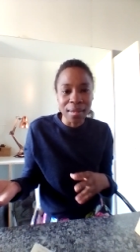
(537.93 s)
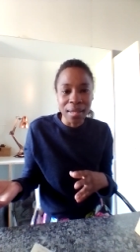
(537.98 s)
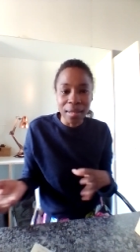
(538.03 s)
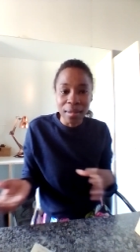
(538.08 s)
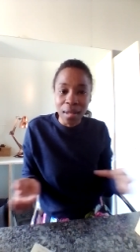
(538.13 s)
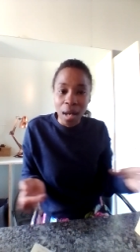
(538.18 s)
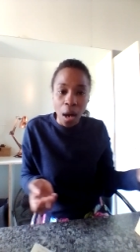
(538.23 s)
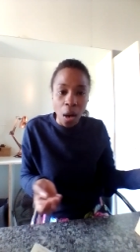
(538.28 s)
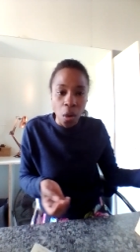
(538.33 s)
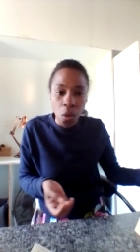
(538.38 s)

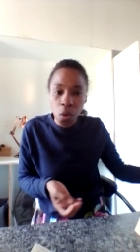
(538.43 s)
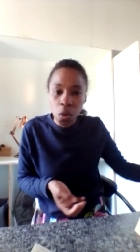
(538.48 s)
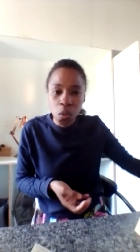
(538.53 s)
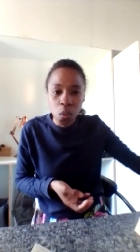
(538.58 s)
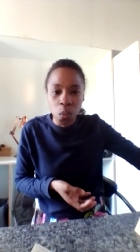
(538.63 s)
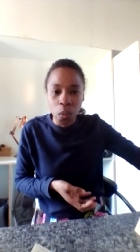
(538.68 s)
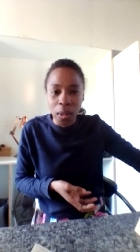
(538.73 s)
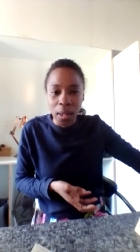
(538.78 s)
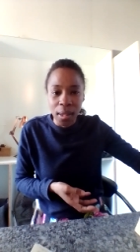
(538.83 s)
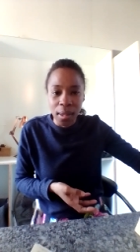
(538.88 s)
then the
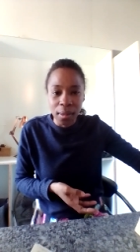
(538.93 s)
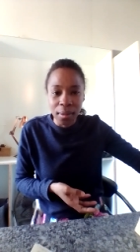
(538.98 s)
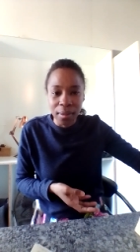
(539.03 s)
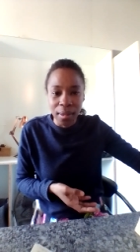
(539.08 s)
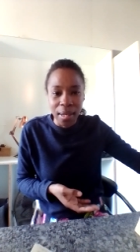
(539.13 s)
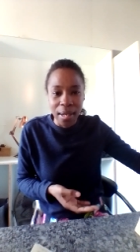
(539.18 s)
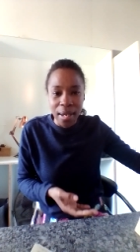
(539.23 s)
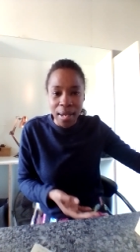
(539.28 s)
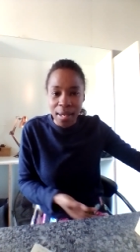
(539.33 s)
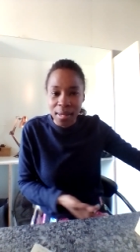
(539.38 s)
whole world
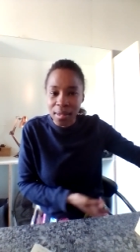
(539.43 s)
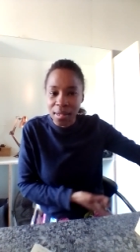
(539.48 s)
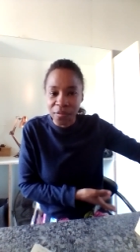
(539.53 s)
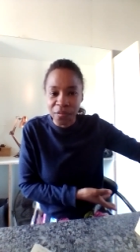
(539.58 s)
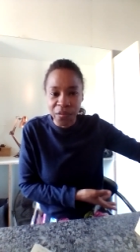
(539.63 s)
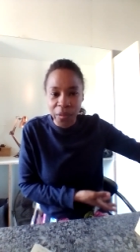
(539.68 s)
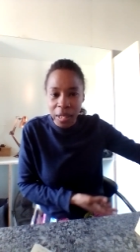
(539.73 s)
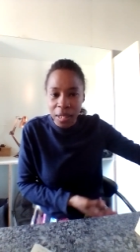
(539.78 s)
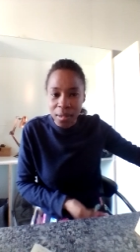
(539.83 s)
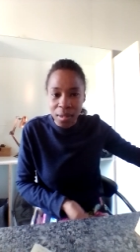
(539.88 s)
has
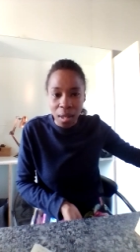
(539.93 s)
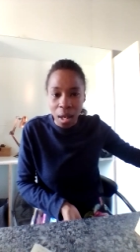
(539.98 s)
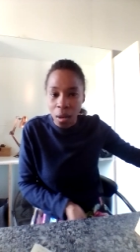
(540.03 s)
effects.